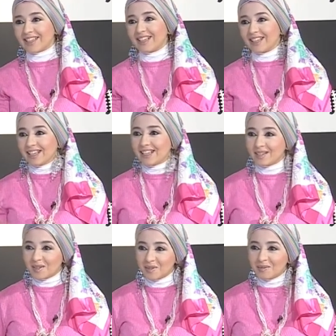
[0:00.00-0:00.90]
first in the
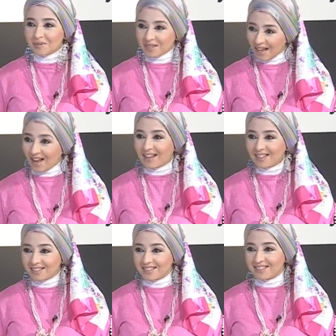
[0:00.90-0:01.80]
category.
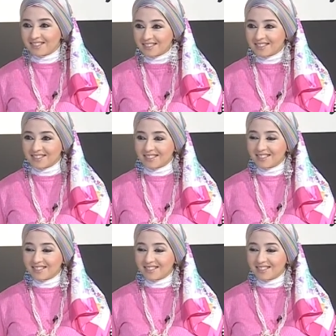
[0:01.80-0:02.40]
It was first.